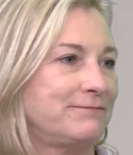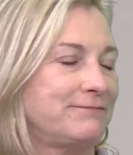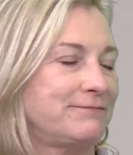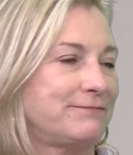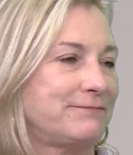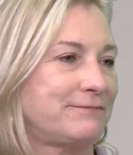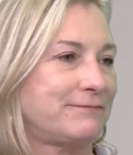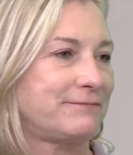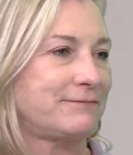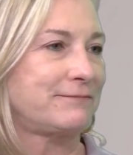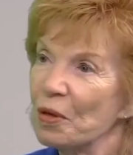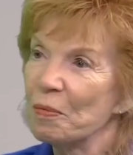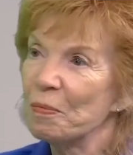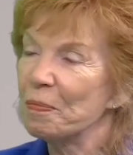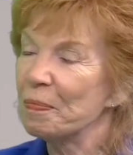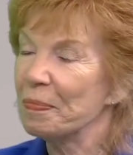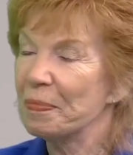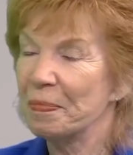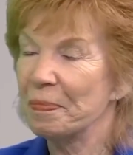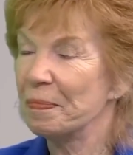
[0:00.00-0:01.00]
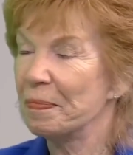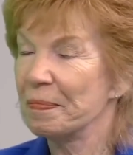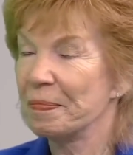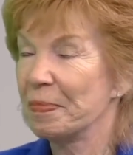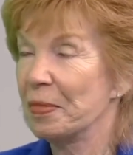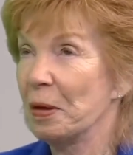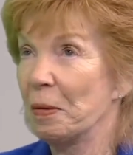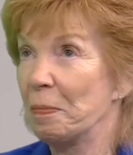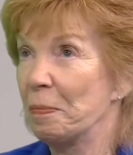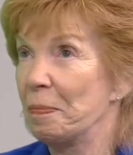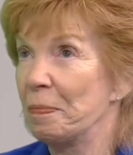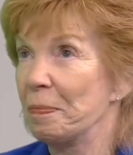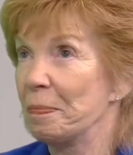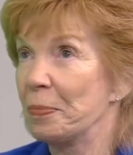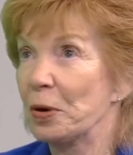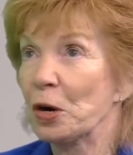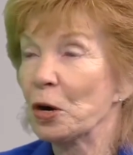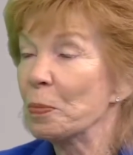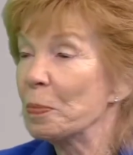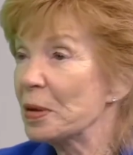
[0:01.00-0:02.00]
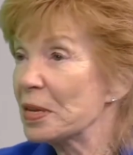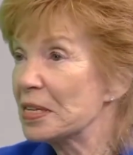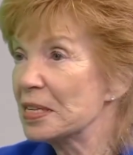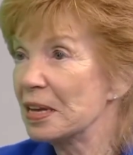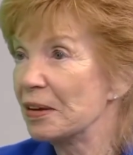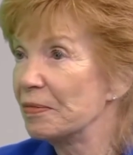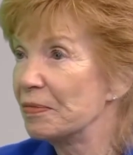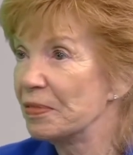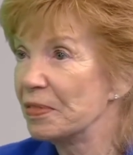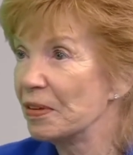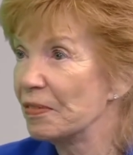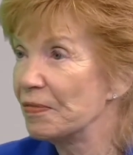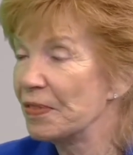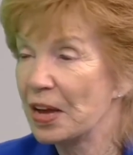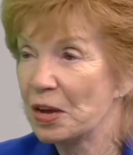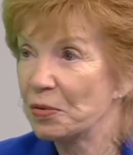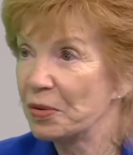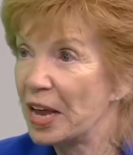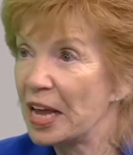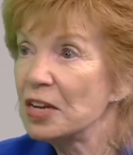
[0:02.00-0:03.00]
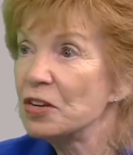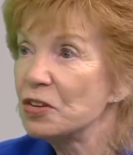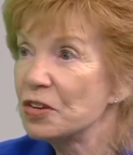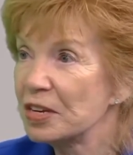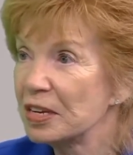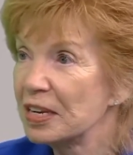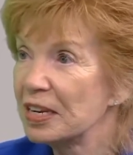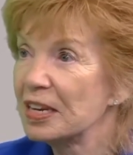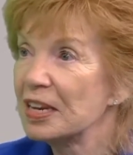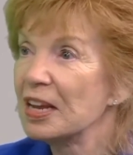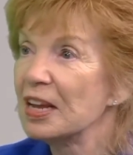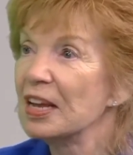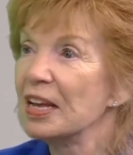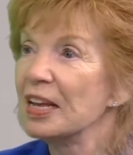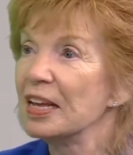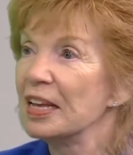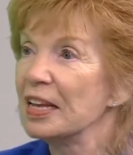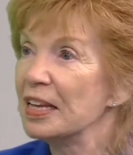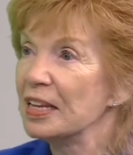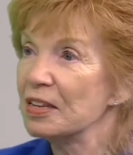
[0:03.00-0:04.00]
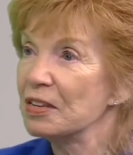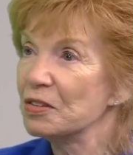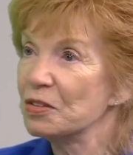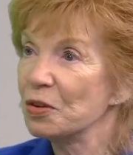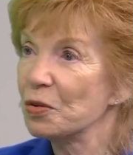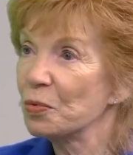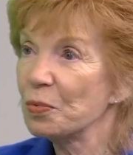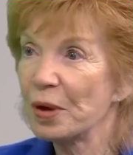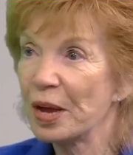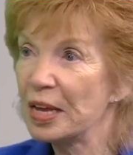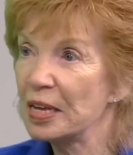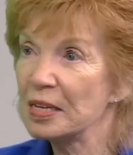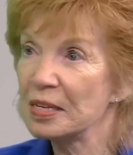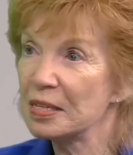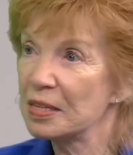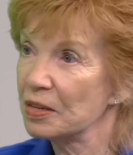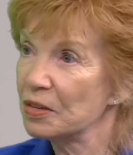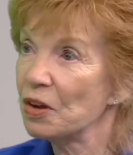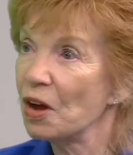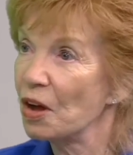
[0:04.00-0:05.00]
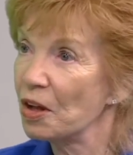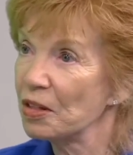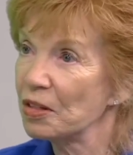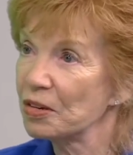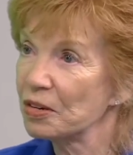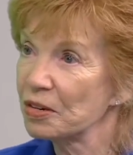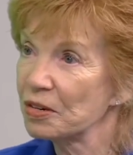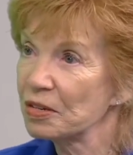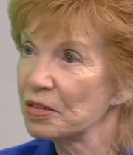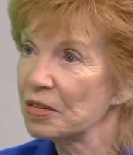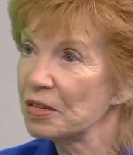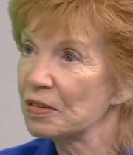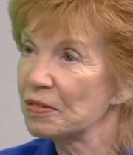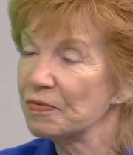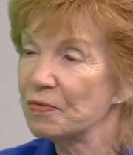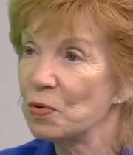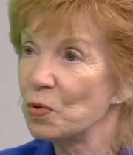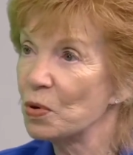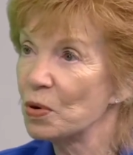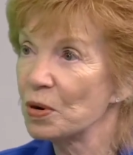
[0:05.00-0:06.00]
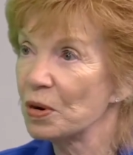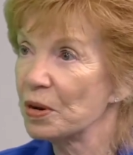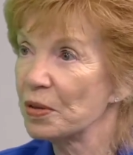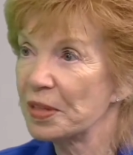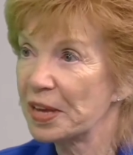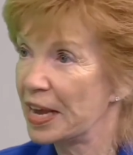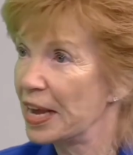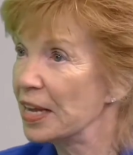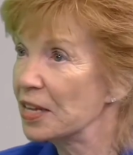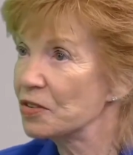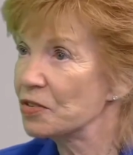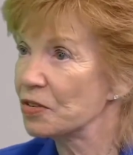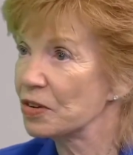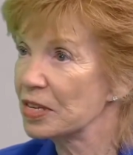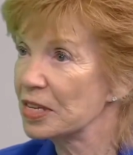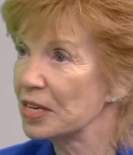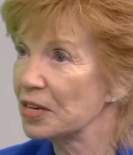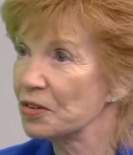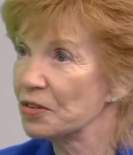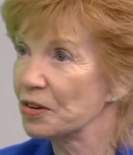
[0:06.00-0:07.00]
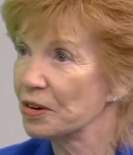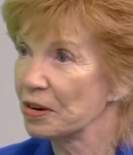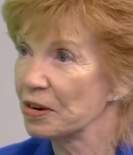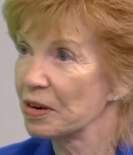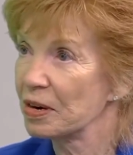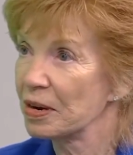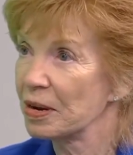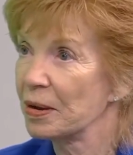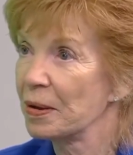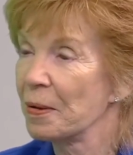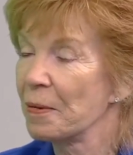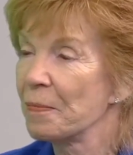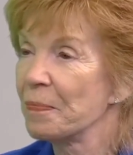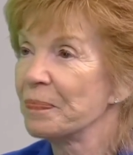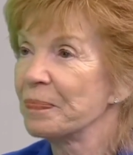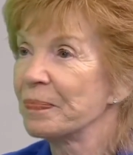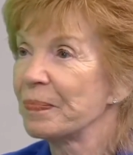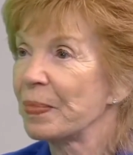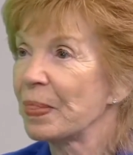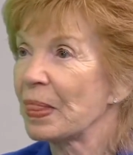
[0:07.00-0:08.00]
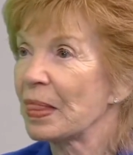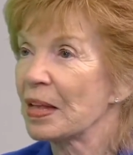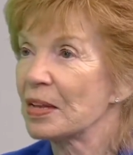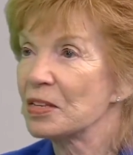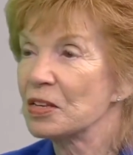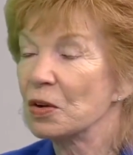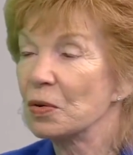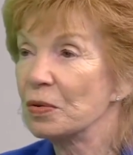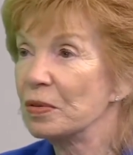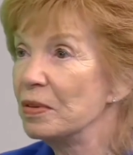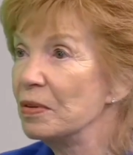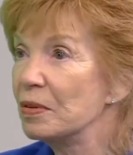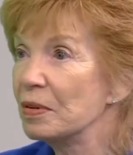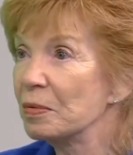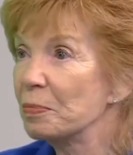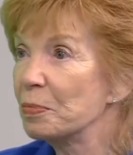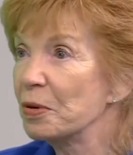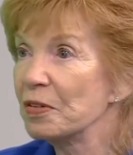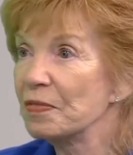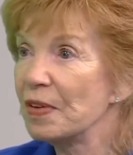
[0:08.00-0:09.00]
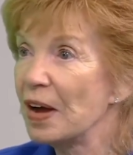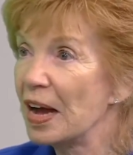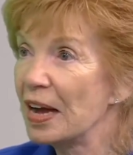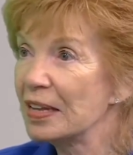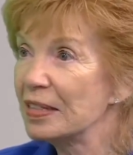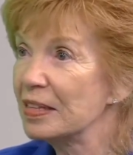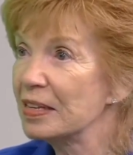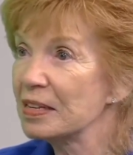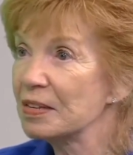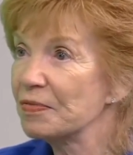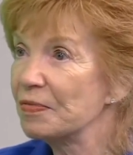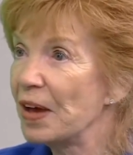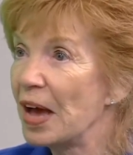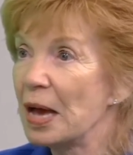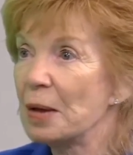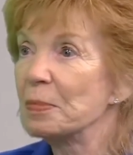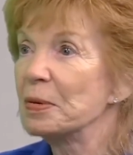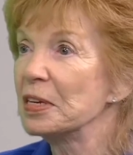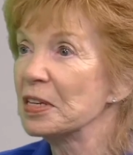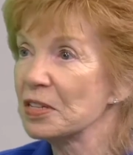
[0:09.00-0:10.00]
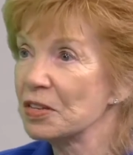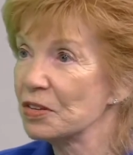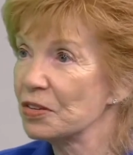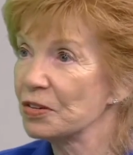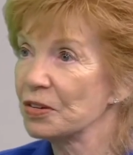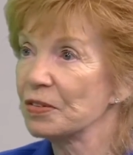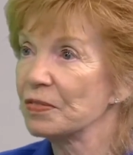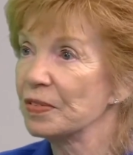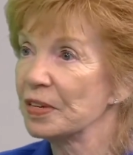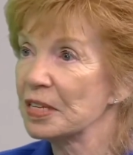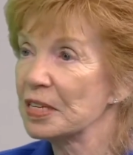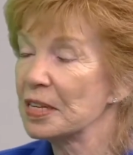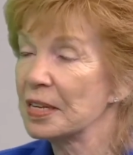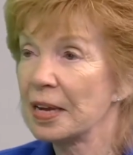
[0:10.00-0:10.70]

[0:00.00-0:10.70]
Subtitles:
So the purpose of the foundation is to raise the dollars for the Cancer Center, so you can provide this fabulous service.